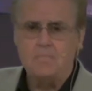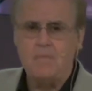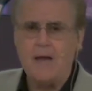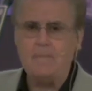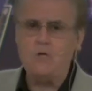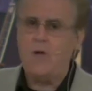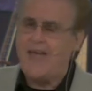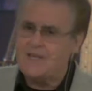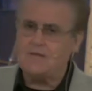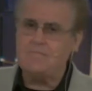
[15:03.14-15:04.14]
Maybe you
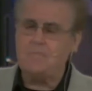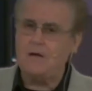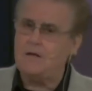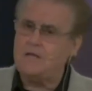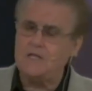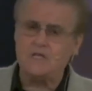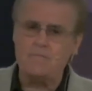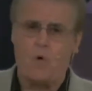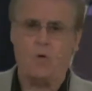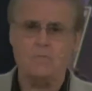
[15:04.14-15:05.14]
had some uh,
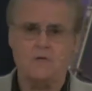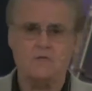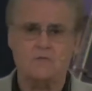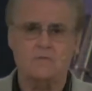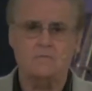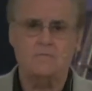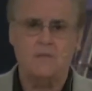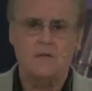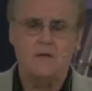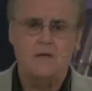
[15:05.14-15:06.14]
disappointments and,
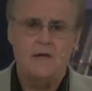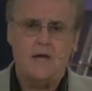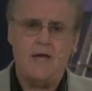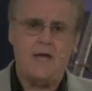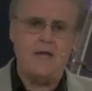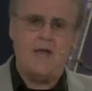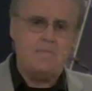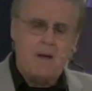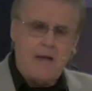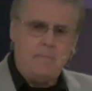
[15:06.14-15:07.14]
and,
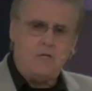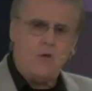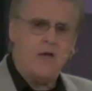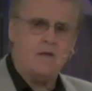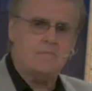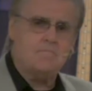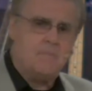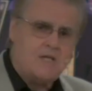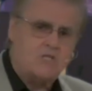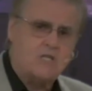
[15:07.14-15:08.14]
and maybe you had a
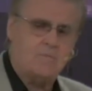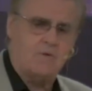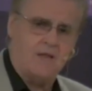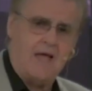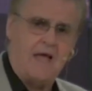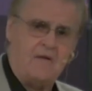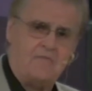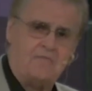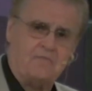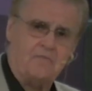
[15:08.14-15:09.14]
messed up
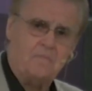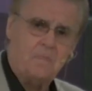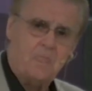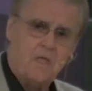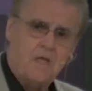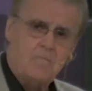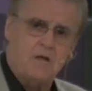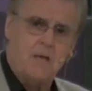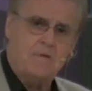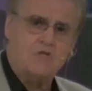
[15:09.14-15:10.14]
life.
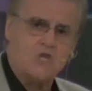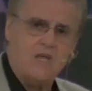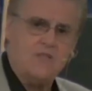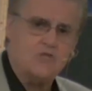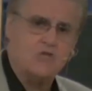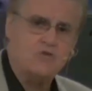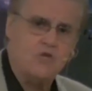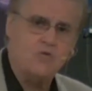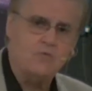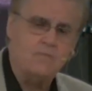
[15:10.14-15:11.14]
But let me say this to
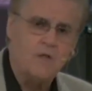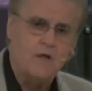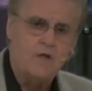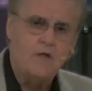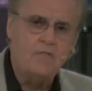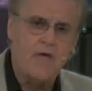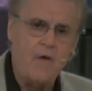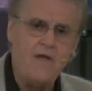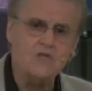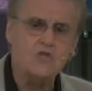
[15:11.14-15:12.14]
you
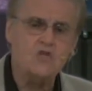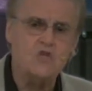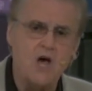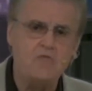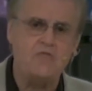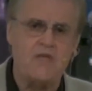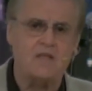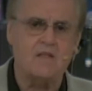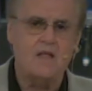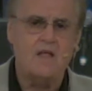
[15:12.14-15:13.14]
there is
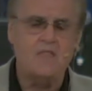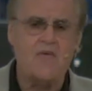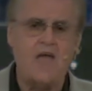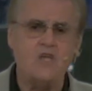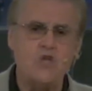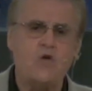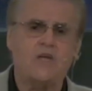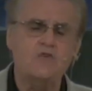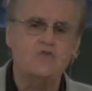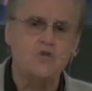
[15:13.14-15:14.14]
nothing that you
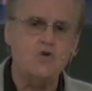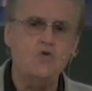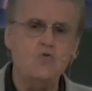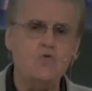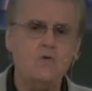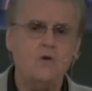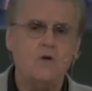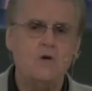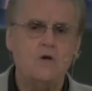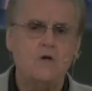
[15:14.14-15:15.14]
can do
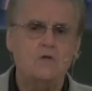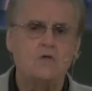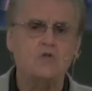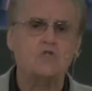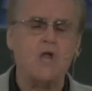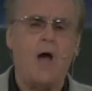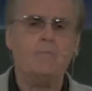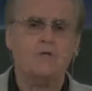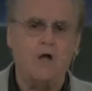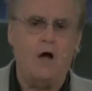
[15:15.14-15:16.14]
to
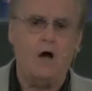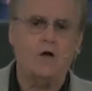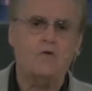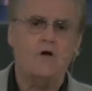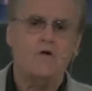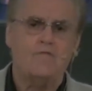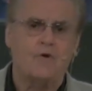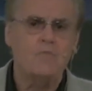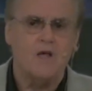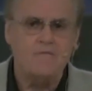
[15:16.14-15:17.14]
stop God
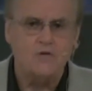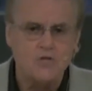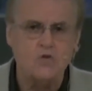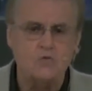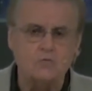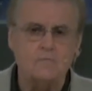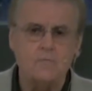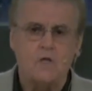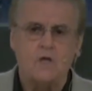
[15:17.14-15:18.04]
from loving you.